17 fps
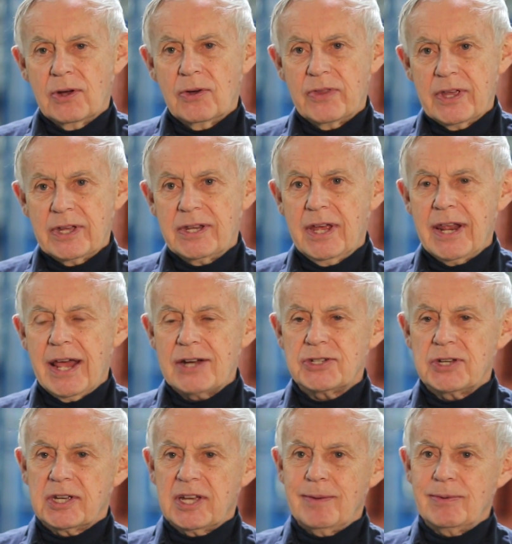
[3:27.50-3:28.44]
They did
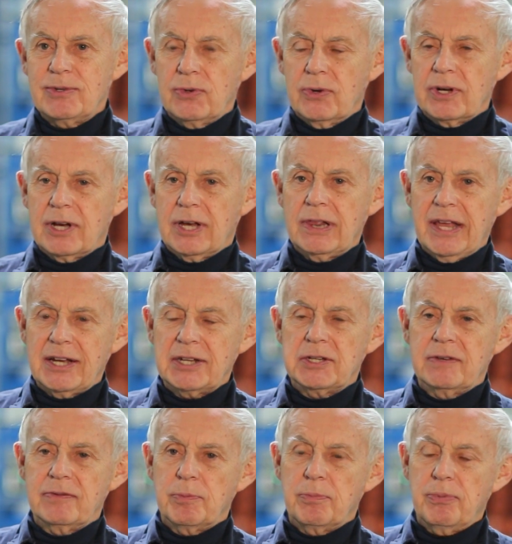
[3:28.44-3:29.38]
actually come to a
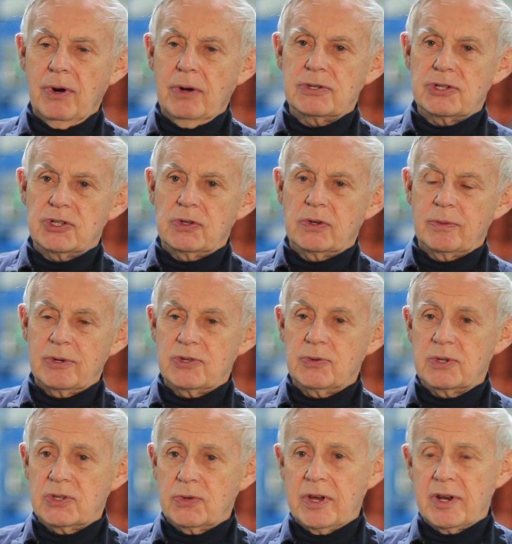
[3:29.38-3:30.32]
collective approach to it, which
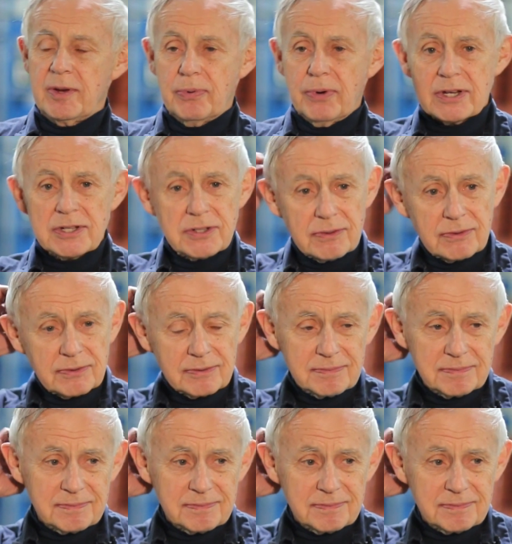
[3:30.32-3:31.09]
was quite impressive.